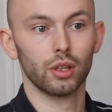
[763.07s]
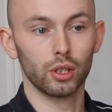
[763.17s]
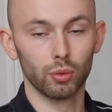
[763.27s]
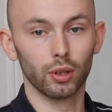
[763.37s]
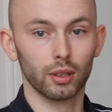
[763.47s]

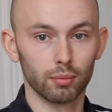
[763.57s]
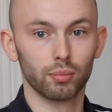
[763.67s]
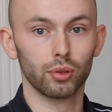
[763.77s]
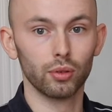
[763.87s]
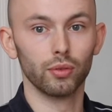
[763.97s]
you will
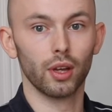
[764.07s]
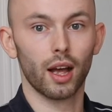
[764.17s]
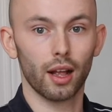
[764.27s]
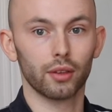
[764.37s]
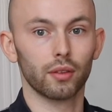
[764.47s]
improve the
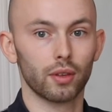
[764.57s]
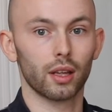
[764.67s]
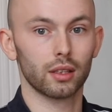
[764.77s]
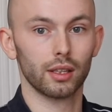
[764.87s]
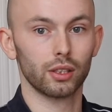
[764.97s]
health of
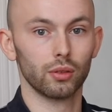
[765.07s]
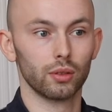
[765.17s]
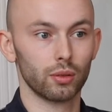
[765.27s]
that tissue.